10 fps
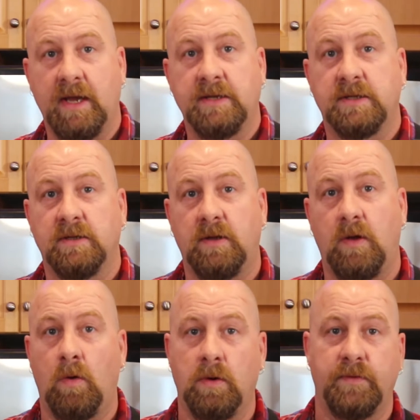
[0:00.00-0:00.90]
until
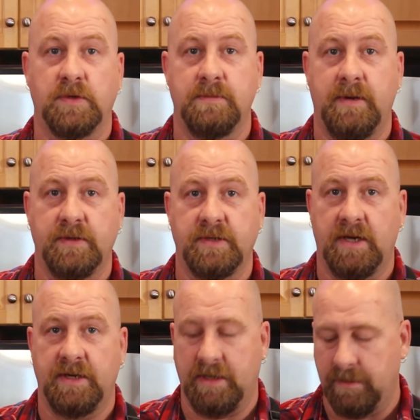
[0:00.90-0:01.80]
all of your tomatoes
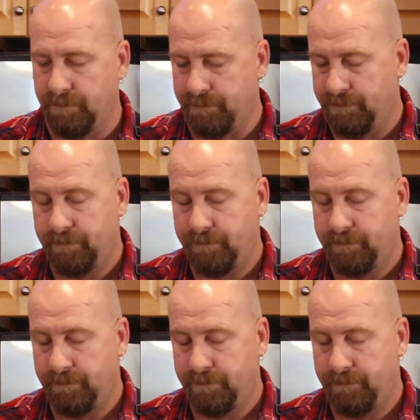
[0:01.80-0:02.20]
are done.